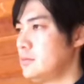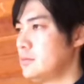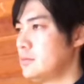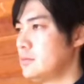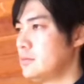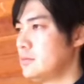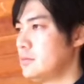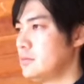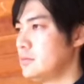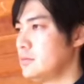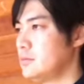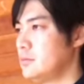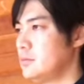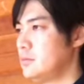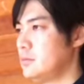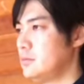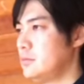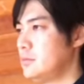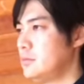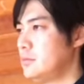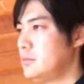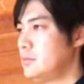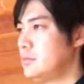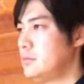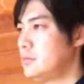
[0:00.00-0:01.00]

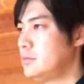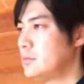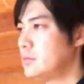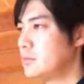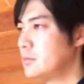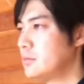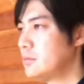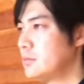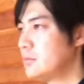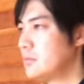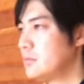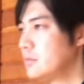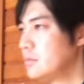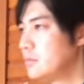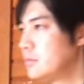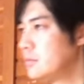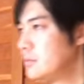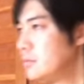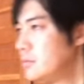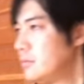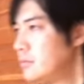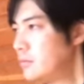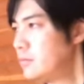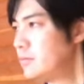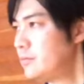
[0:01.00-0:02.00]

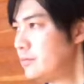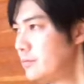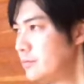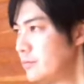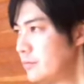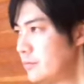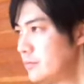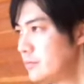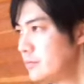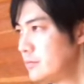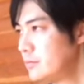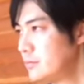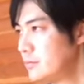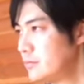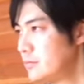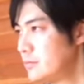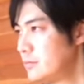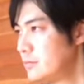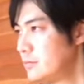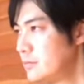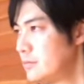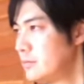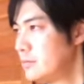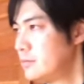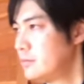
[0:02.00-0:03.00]

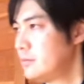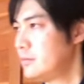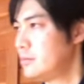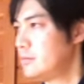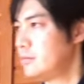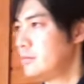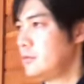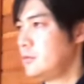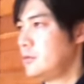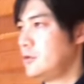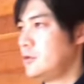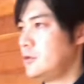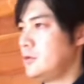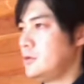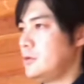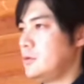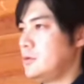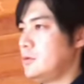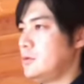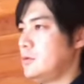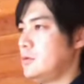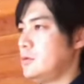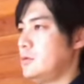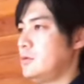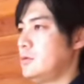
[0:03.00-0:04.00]

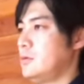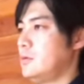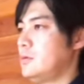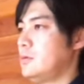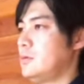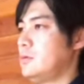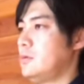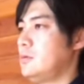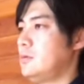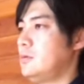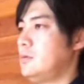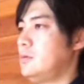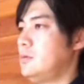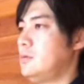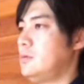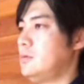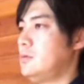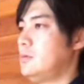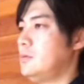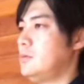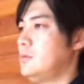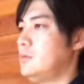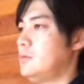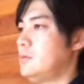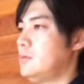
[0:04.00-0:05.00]

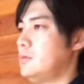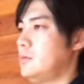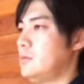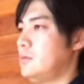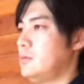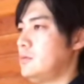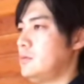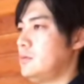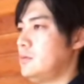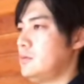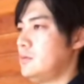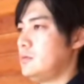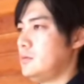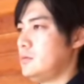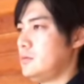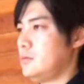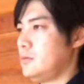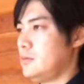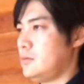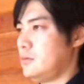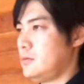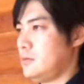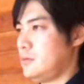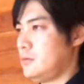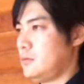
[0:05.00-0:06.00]

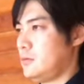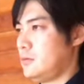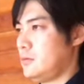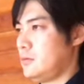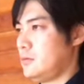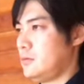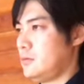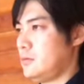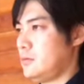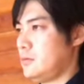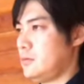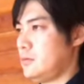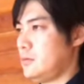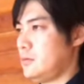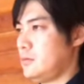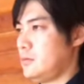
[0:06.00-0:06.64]
[no speech]